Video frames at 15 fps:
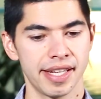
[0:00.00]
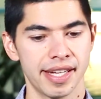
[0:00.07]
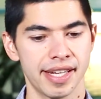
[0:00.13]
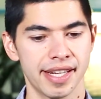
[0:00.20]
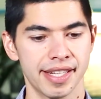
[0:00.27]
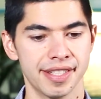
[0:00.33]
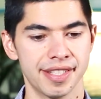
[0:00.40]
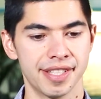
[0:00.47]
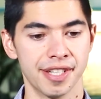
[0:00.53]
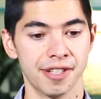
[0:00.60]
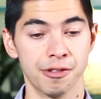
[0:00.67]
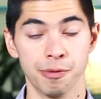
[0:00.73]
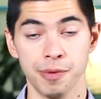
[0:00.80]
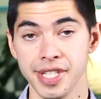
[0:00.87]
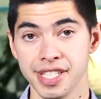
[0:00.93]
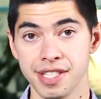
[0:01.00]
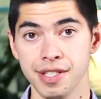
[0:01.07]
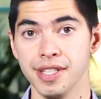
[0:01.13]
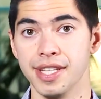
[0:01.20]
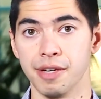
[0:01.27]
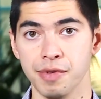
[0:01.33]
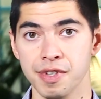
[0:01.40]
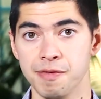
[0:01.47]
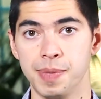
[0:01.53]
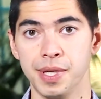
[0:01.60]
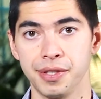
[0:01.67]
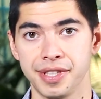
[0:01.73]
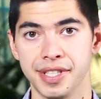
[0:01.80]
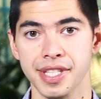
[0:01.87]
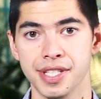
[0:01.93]
And the reason that we've
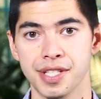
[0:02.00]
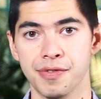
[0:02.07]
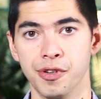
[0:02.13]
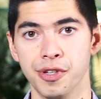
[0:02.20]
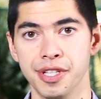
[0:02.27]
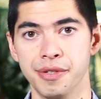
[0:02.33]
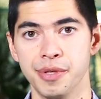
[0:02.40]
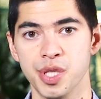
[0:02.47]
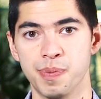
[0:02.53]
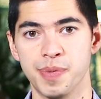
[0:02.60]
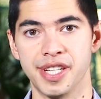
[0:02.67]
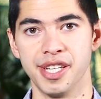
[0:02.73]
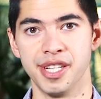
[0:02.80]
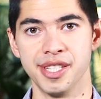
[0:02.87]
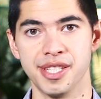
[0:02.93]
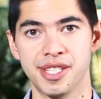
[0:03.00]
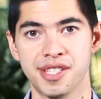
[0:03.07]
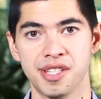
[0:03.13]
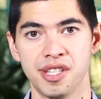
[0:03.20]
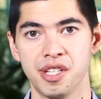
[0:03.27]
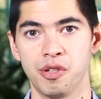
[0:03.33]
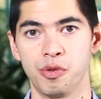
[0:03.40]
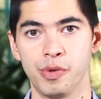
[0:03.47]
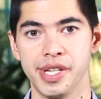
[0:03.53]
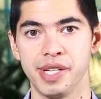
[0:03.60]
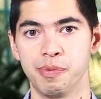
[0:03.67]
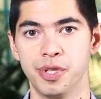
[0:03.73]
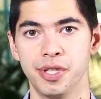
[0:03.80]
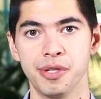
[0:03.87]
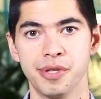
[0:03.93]
built this for you is because
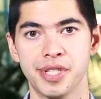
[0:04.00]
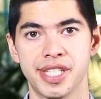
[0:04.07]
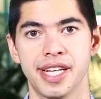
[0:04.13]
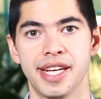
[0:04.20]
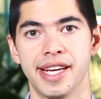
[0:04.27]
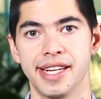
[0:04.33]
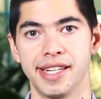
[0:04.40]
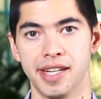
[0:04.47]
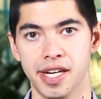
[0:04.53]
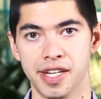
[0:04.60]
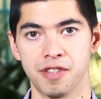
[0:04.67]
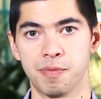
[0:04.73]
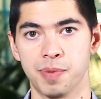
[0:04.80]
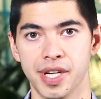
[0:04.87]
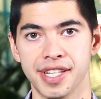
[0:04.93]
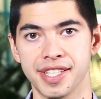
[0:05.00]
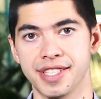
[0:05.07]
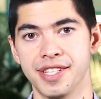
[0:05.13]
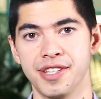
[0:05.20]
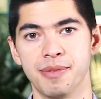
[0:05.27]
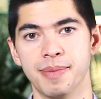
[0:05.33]
we produce a lot of products at